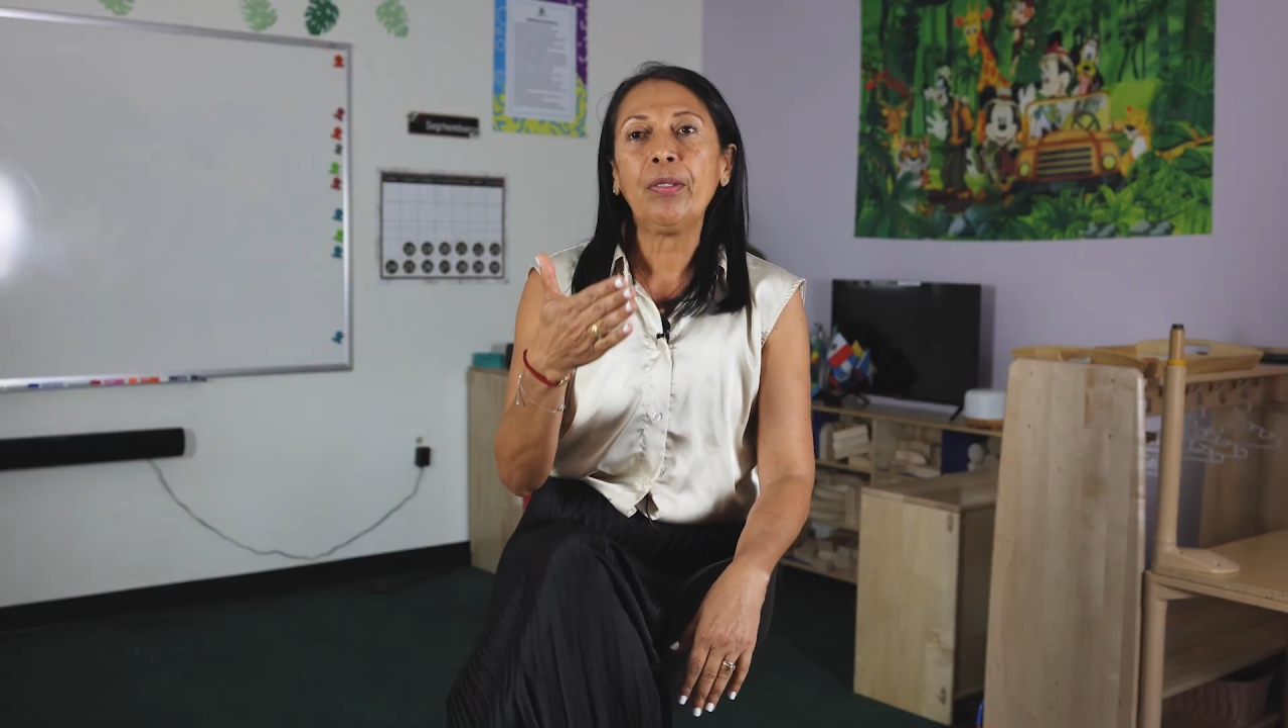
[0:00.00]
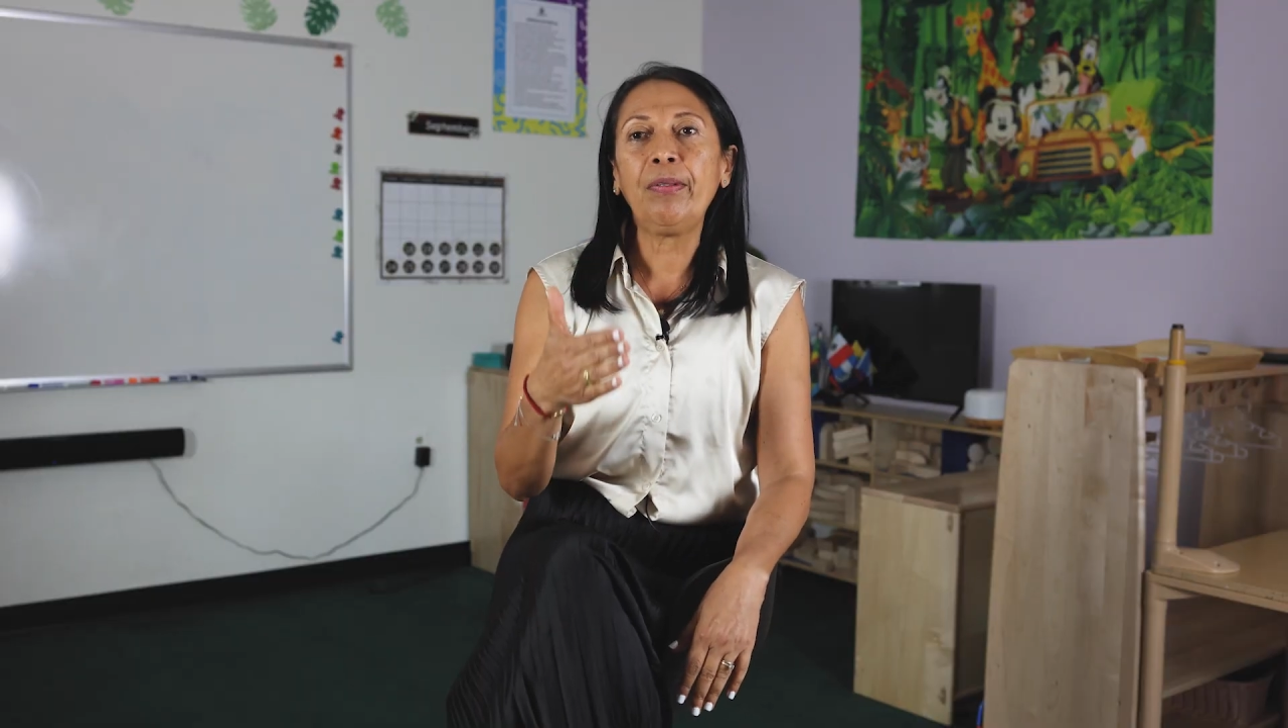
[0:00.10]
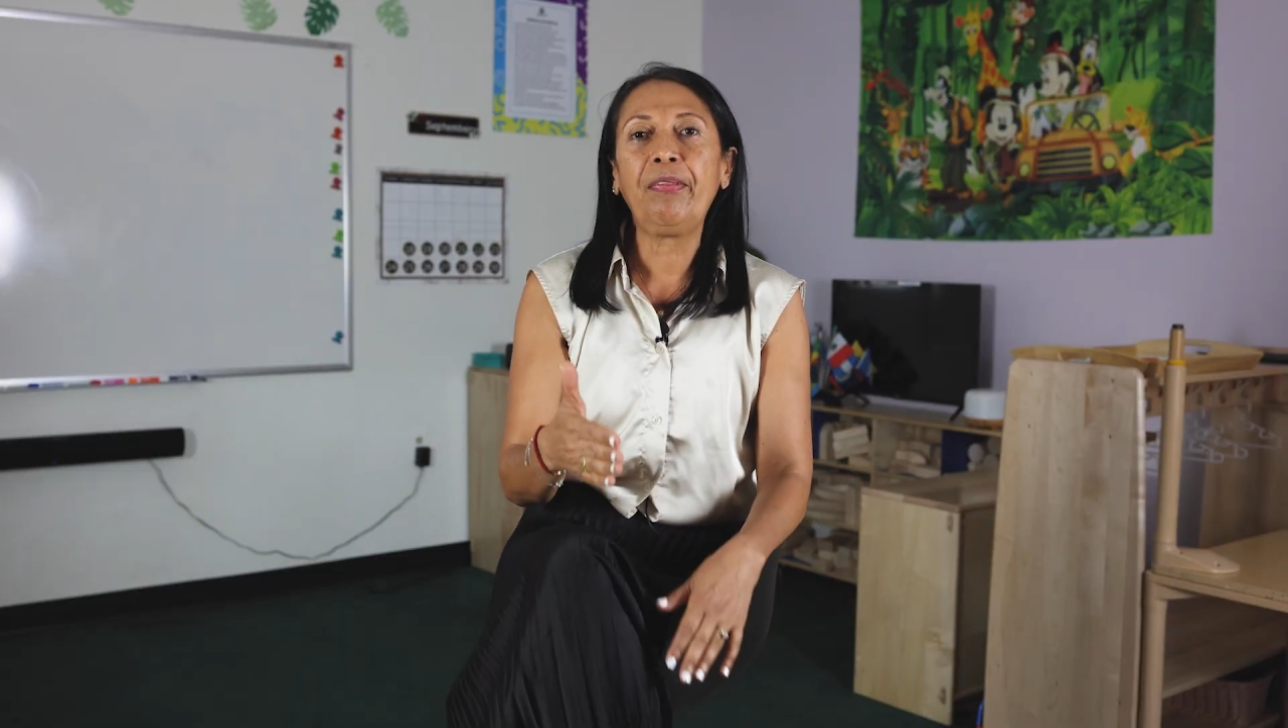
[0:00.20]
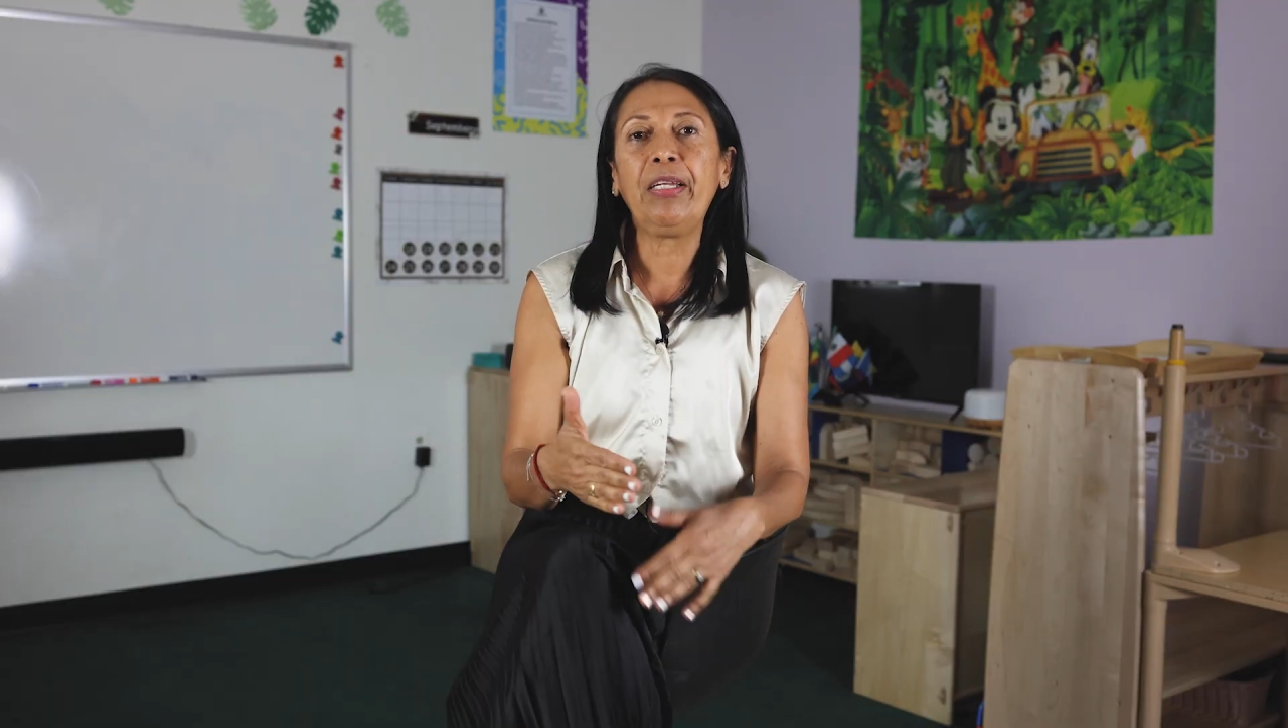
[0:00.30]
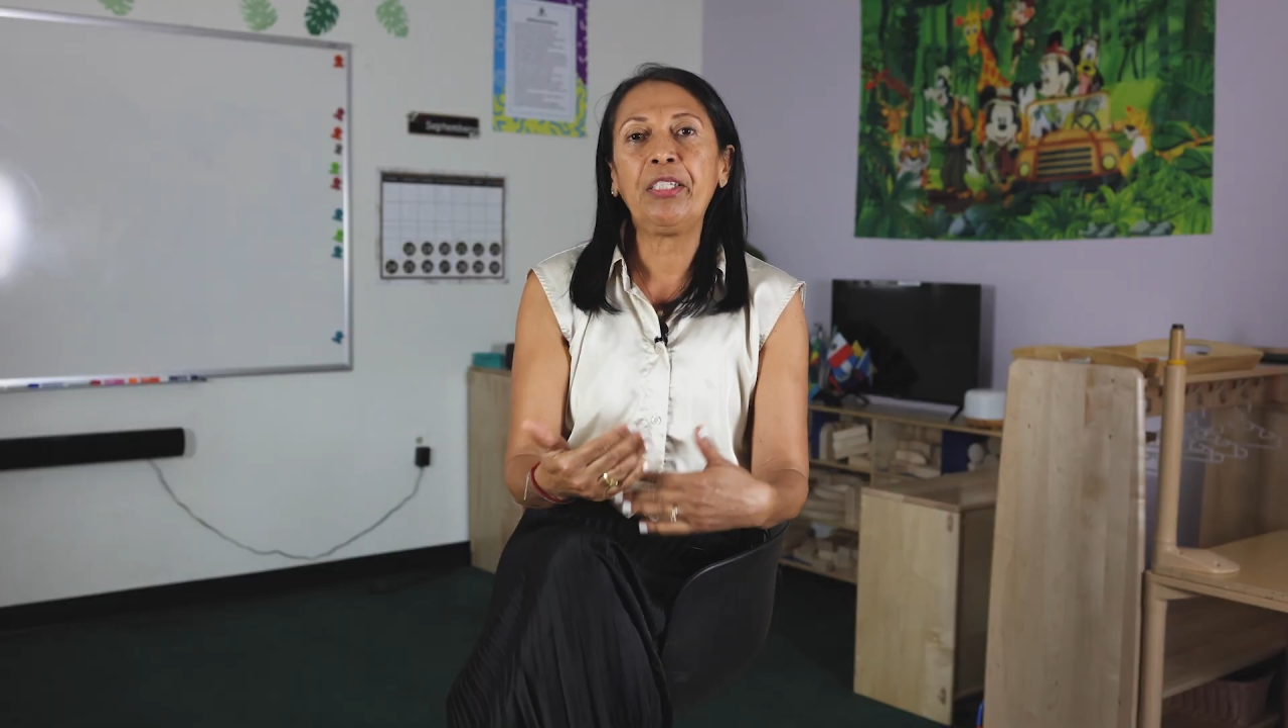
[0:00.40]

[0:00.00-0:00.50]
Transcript: that the